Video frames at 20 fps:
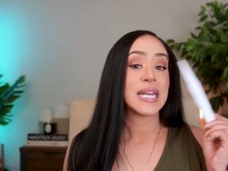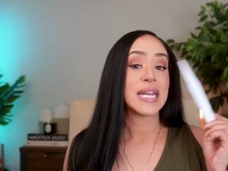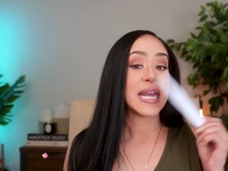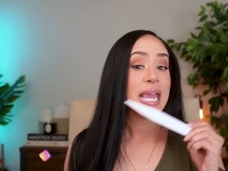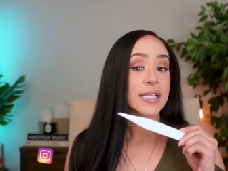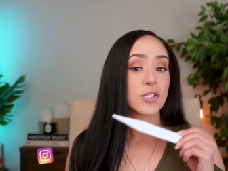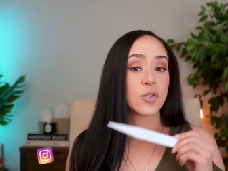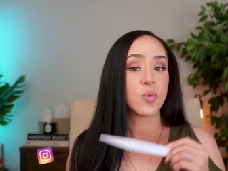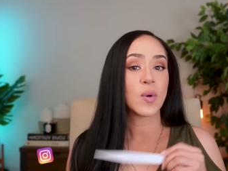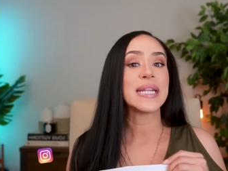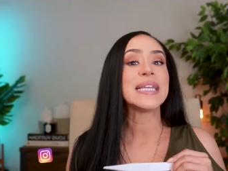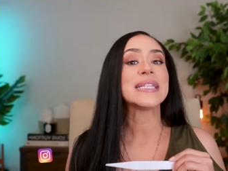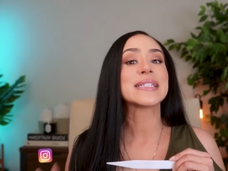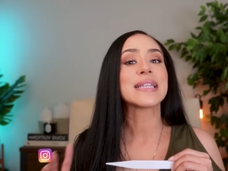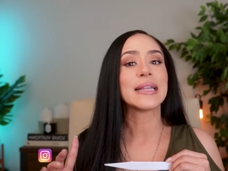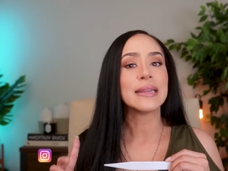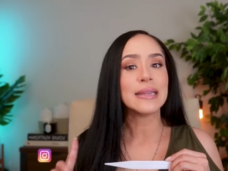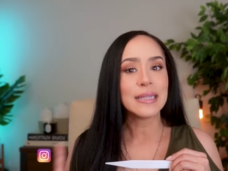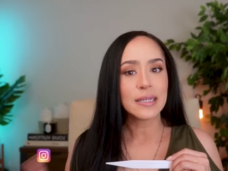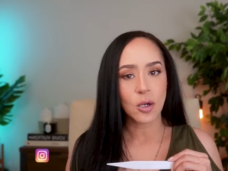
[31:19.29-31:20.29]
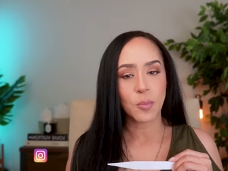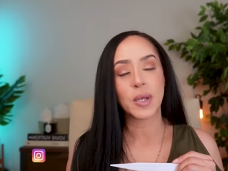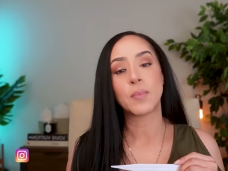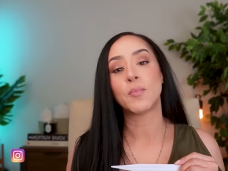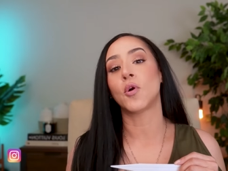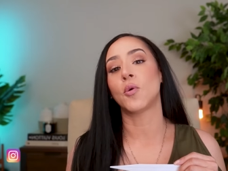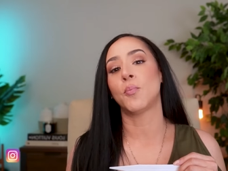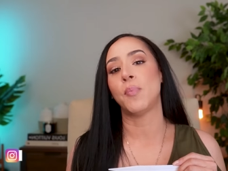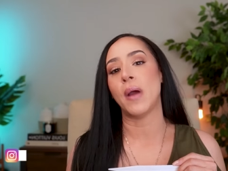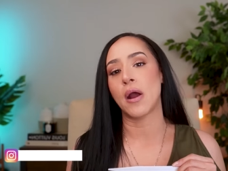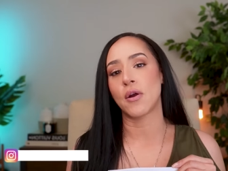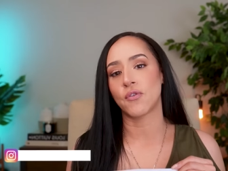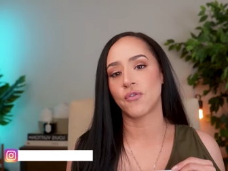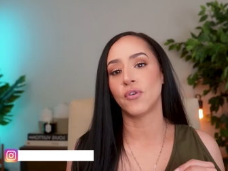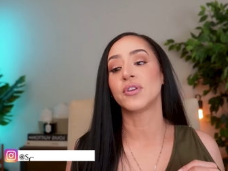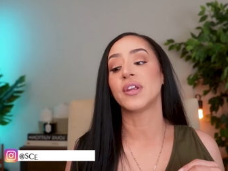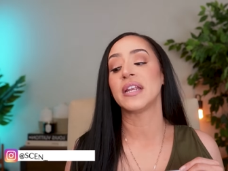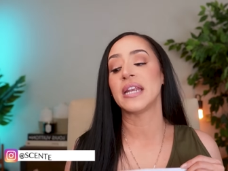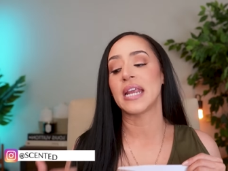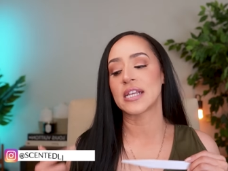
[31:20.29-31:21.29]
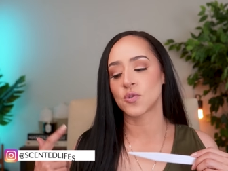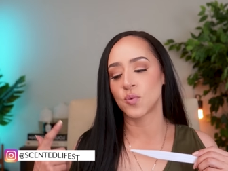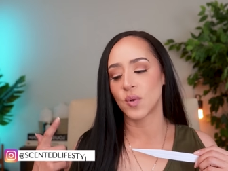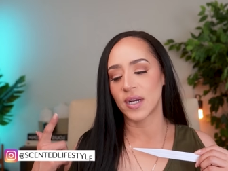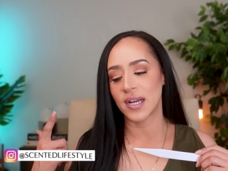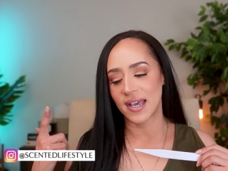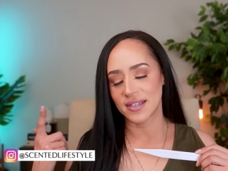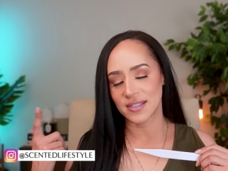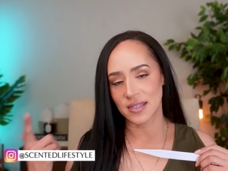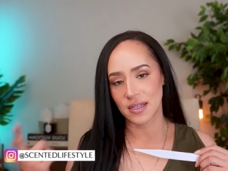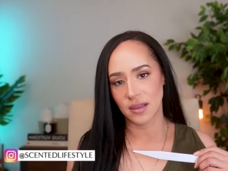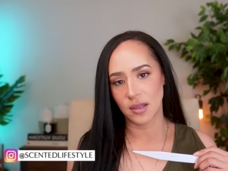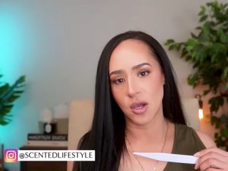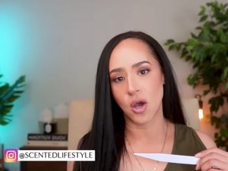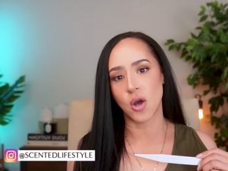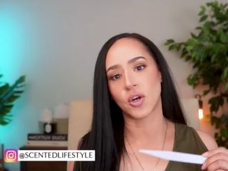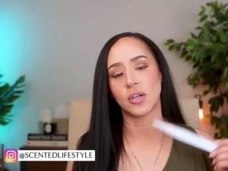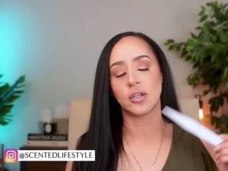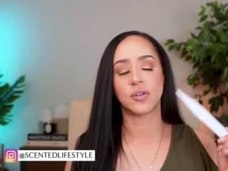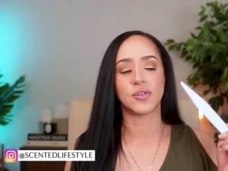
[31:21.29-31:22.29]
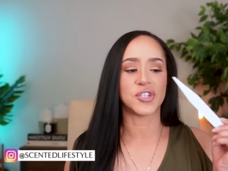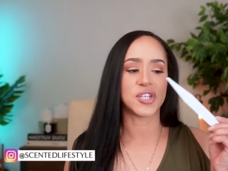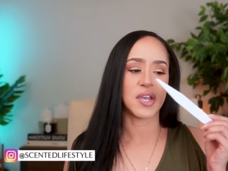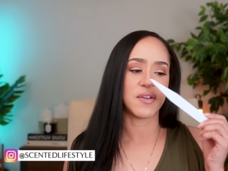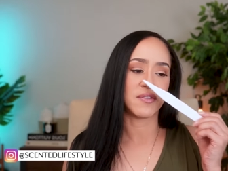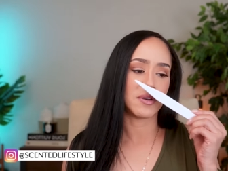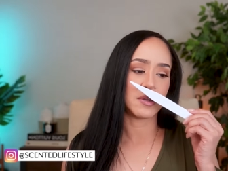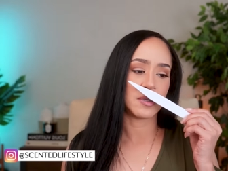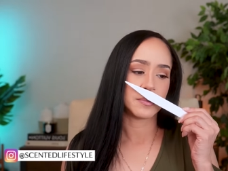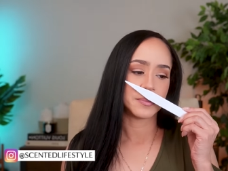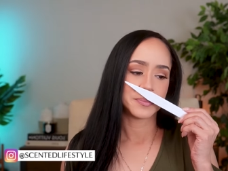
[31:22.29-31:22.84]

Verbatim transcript: the next one is a little bit more powerful. The next one has longer longevity.